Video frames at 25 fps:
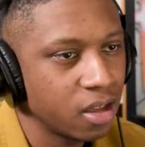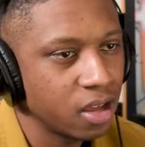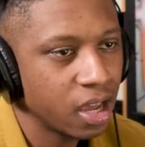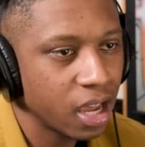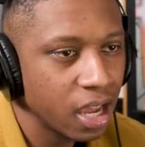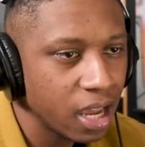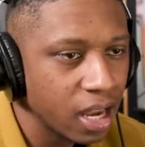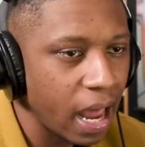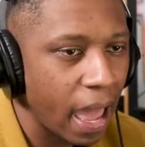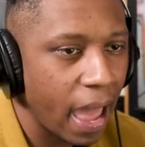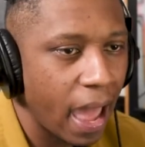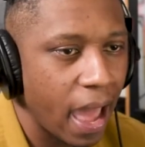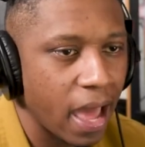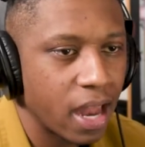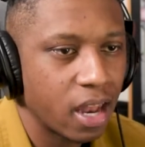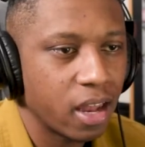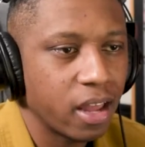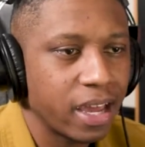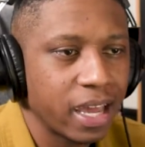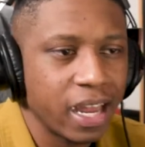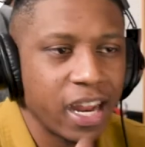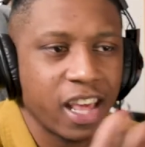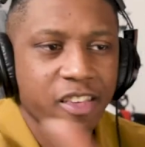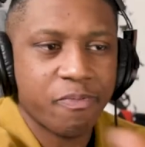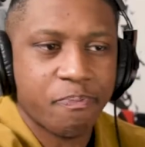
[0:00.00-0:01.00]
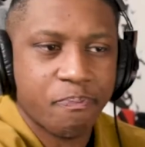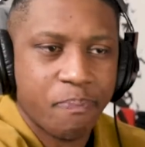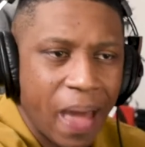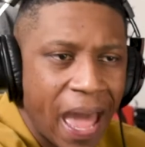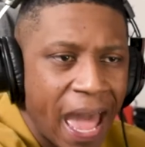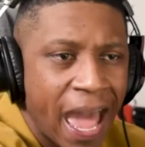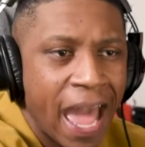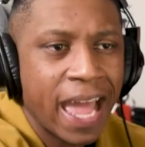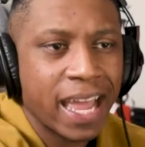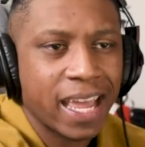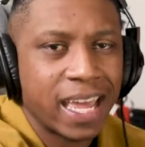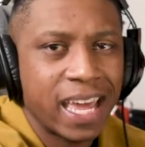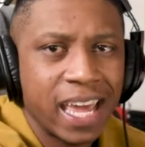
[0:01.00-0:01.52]
He that. Look at his
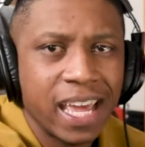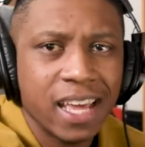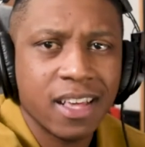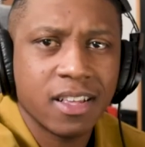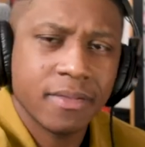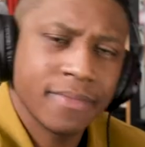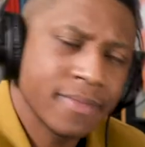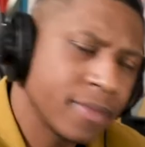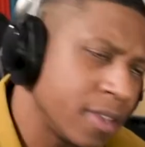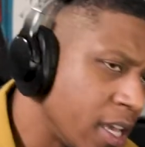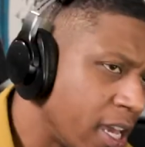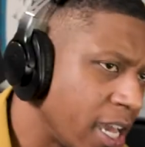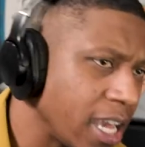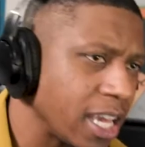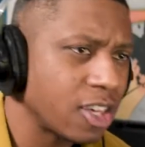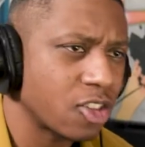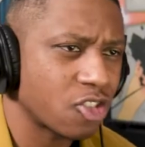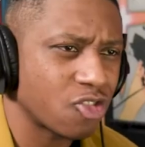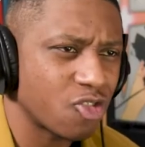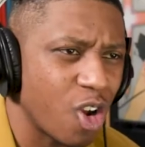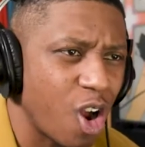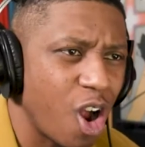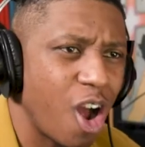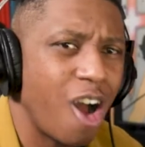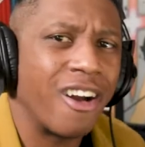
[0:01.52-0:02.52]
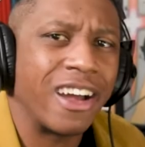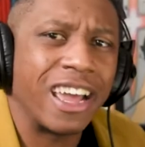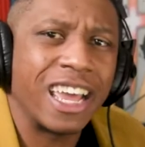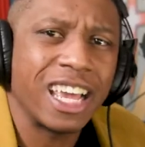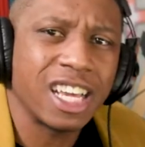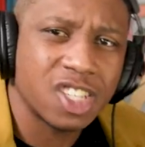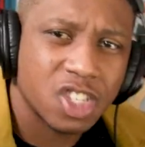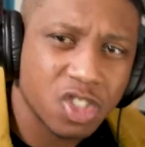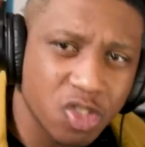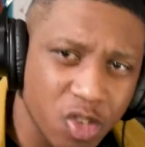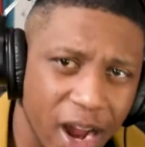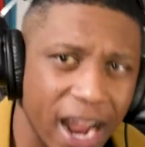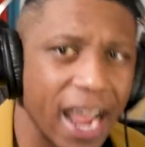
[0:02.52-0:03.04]
back. He he strong. He
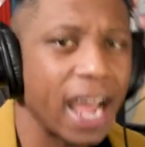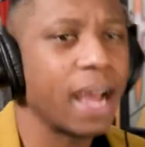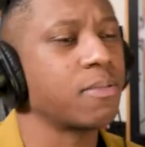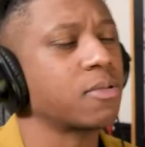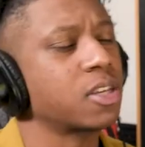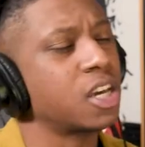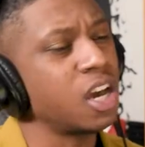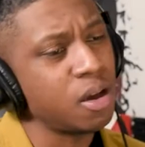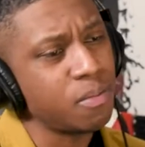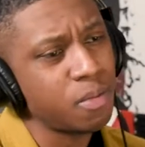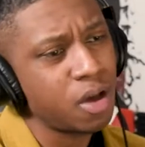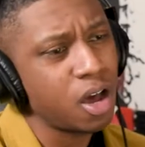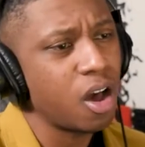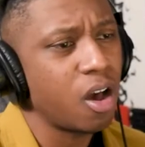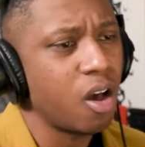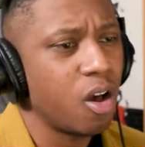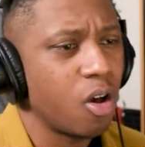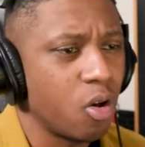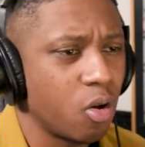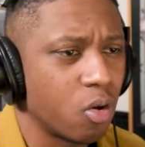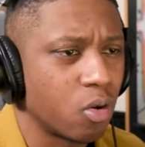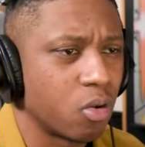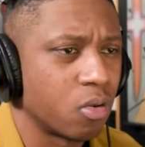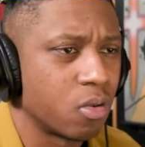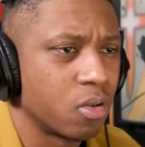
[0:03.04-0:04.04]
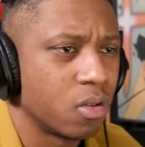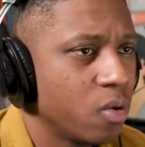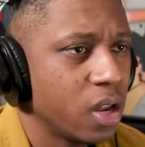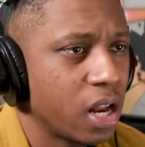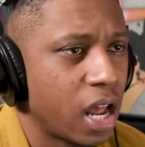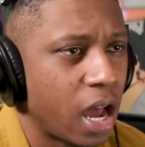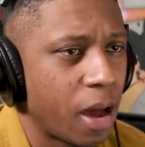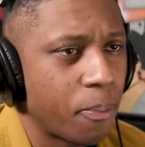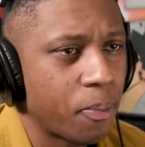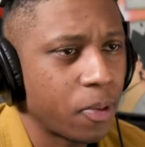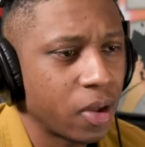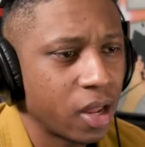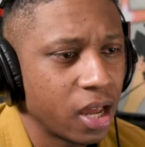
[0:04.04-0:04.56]
strapped. Come on. We
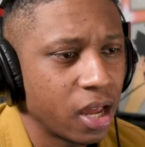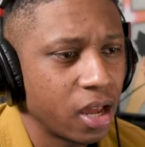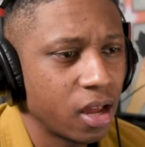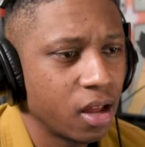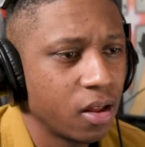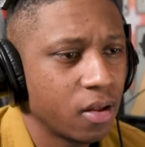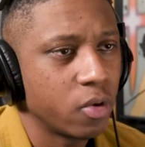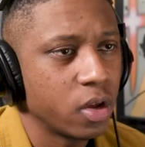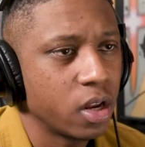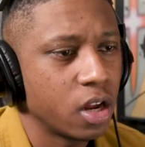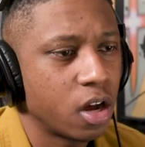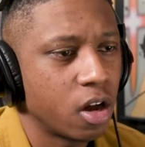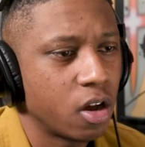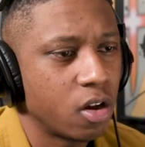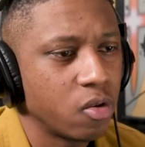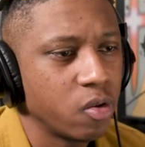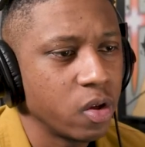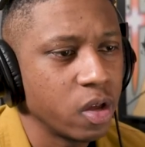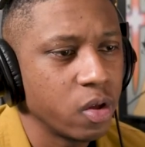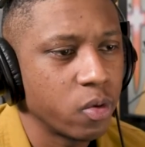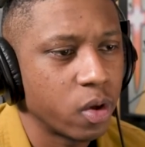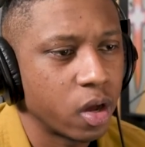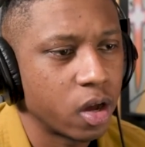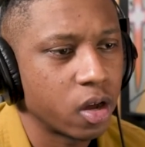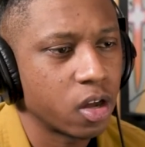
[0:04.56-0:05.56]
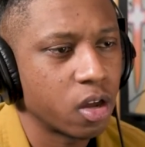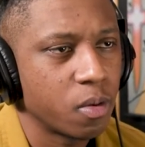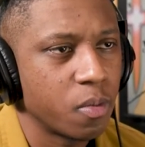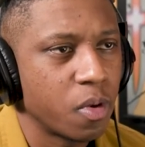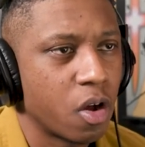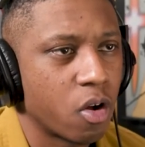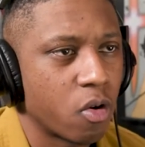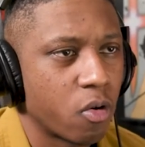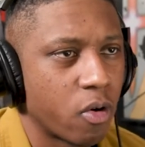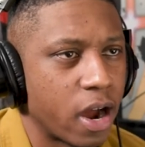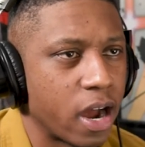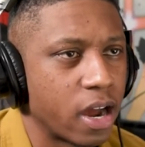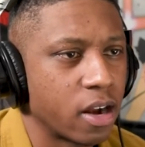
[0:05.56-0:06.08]
not playing. We know who we want. Come
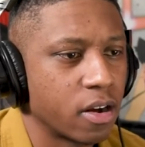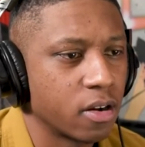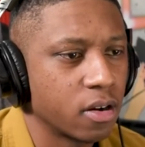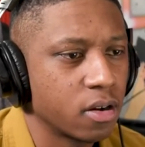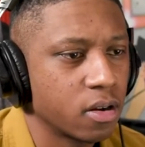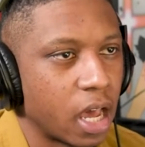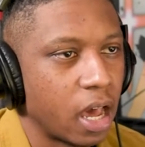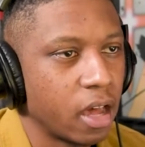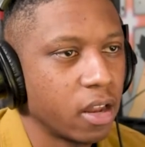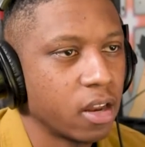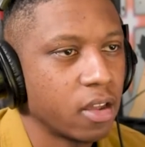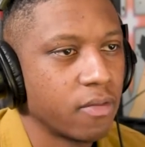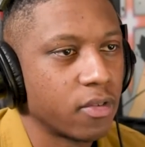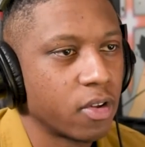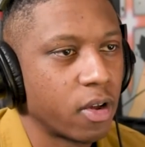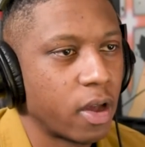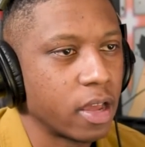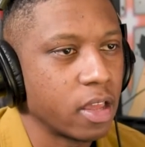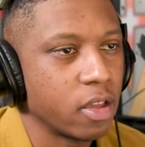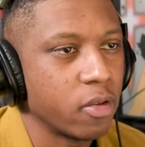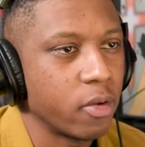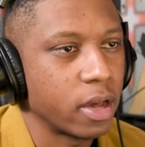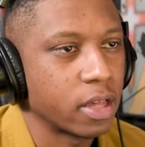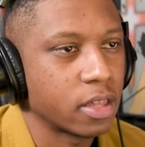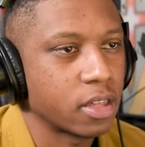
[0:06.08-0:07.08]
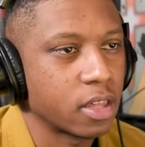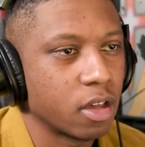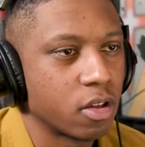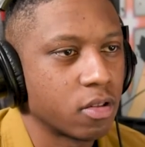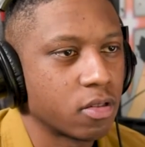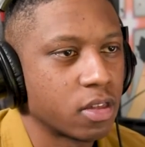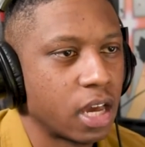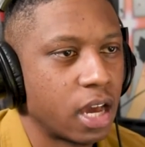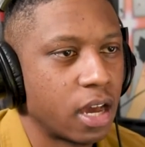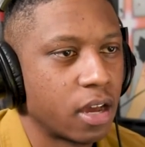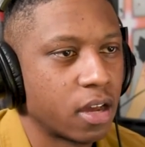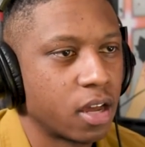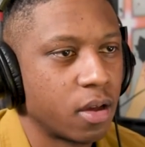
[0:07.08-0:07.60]
on, Reiner. I don't even know how you waste your
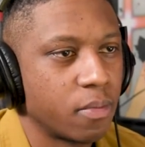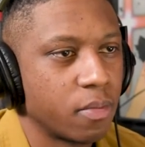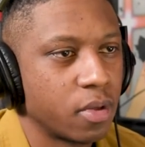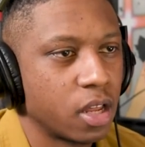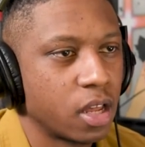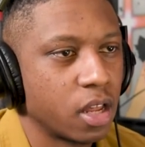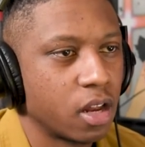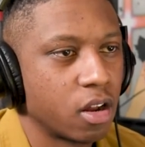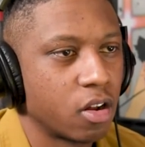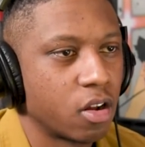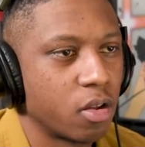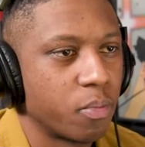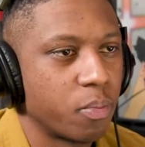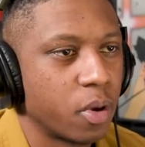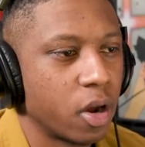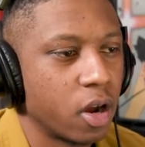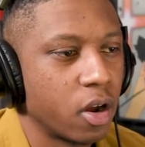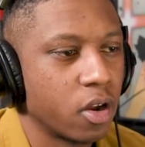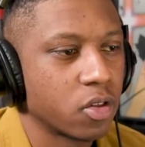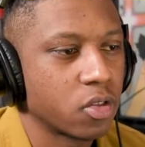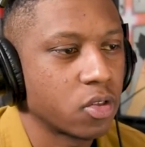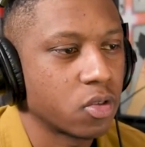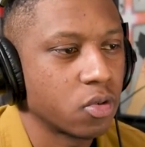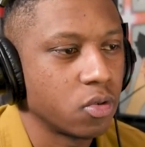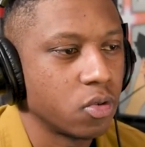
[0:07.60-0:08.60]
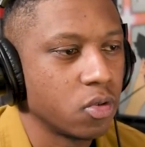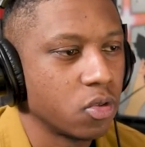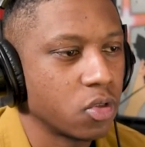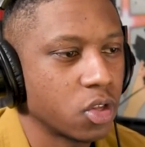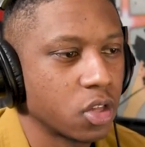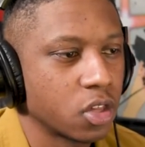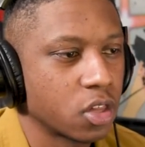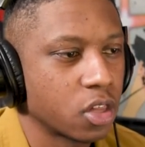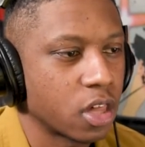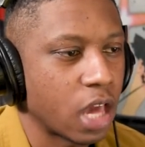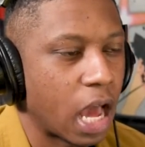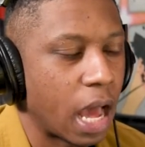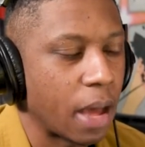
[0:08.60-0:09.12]
time coming in on a parachute. You
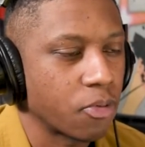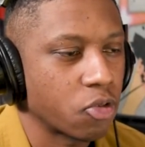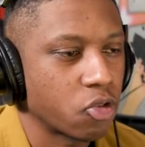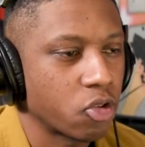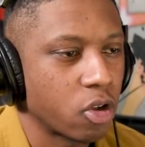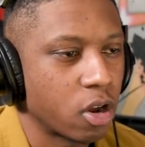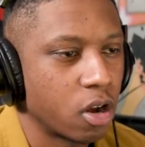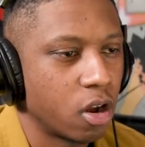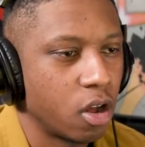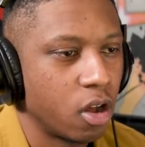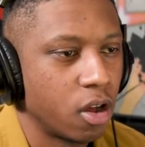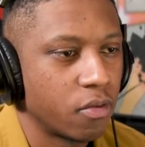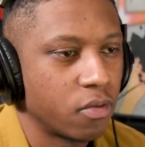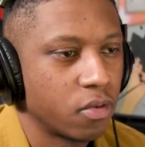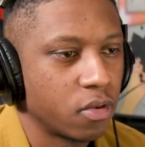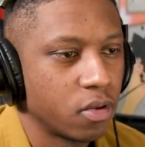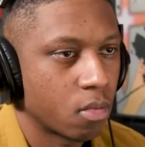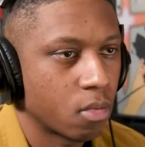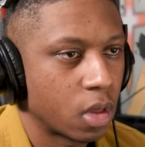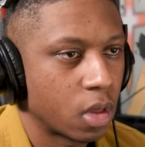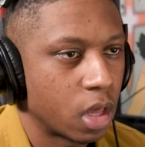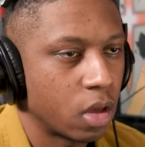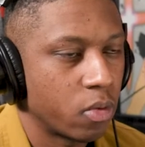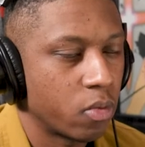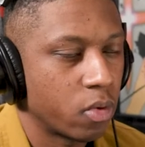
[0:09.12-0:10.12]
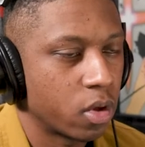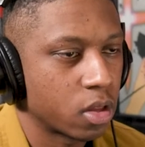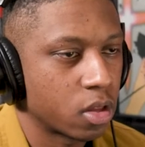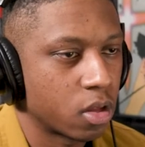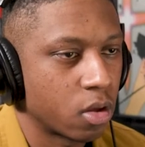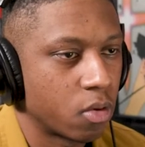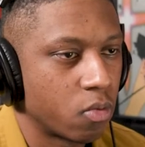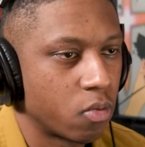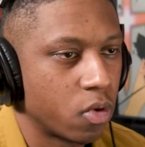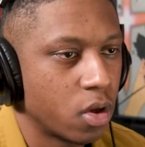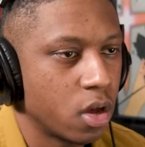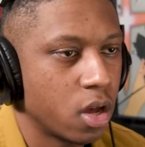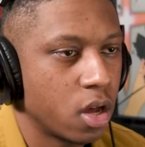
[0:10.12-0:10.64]
should just hop straight off. He want
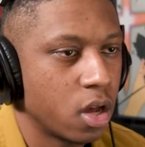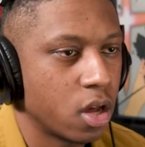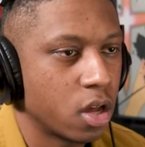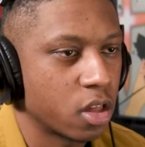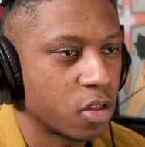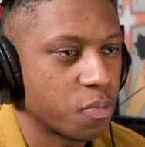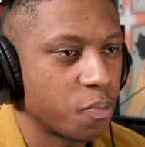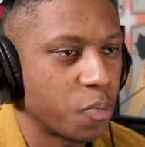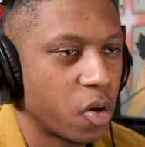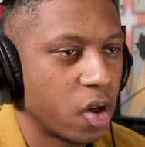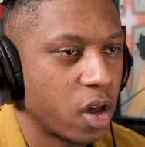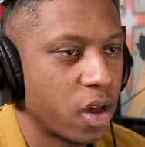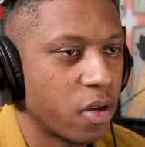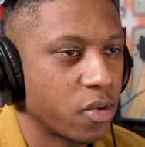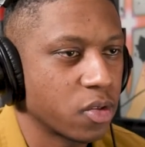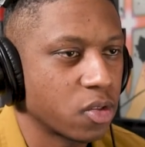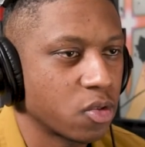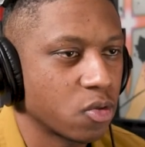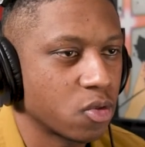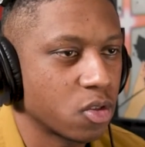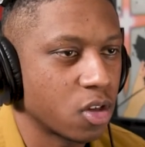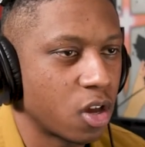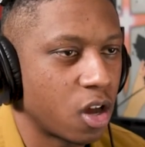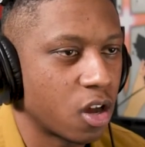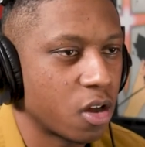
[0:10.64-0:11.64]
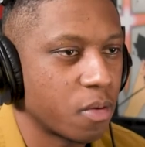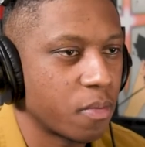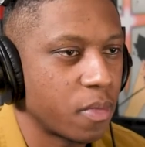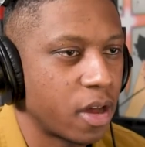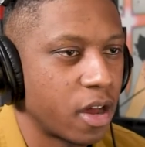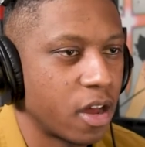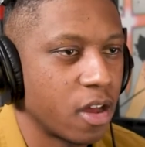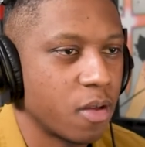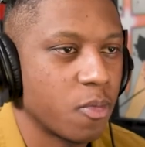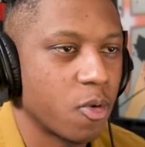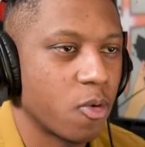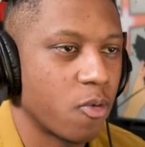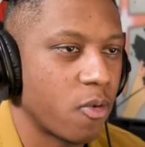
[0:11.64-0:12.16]
them ones, boy. What you talking
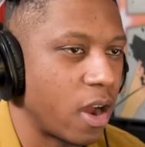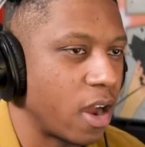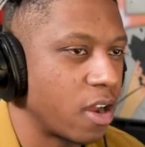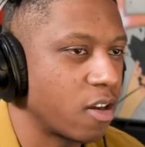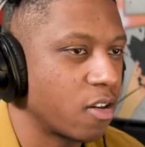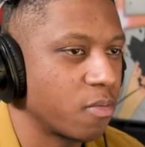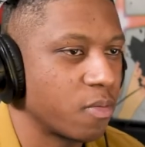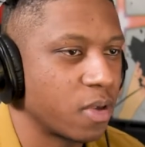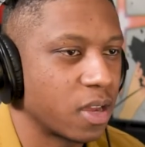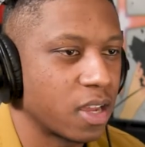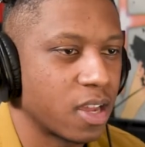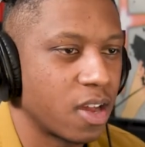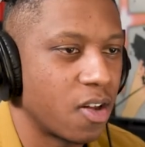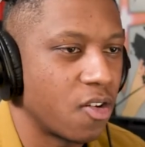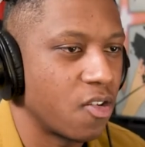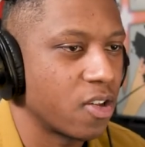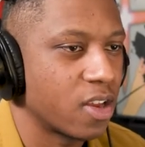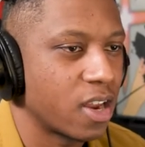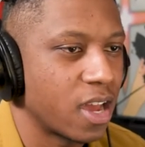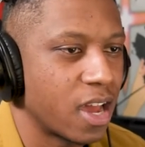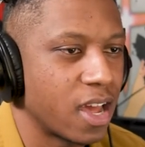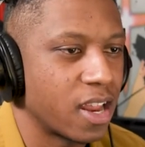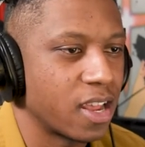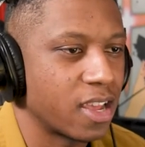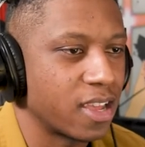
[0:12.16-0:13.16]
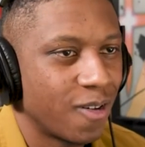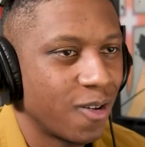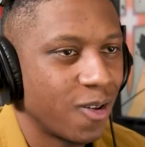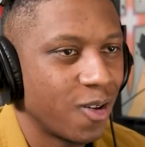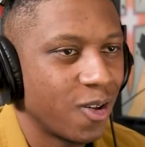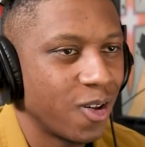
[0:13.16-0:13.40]
about? Him and Reiner been going at it.